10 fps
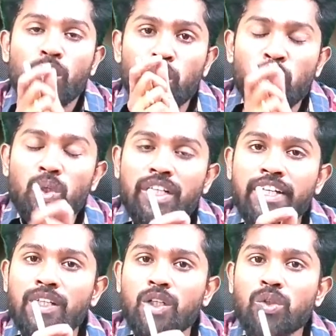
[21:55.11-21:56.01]
don't
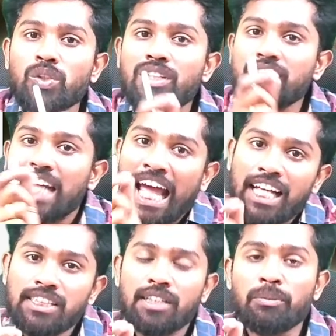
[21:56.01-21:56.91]
include the
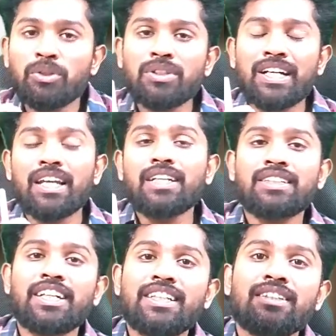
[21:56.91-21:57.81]
tax amount
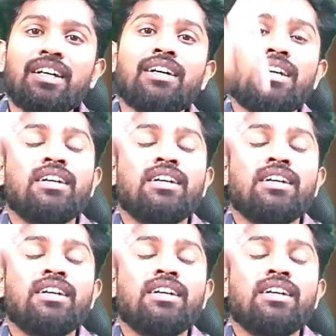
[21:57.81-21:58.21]
collected in the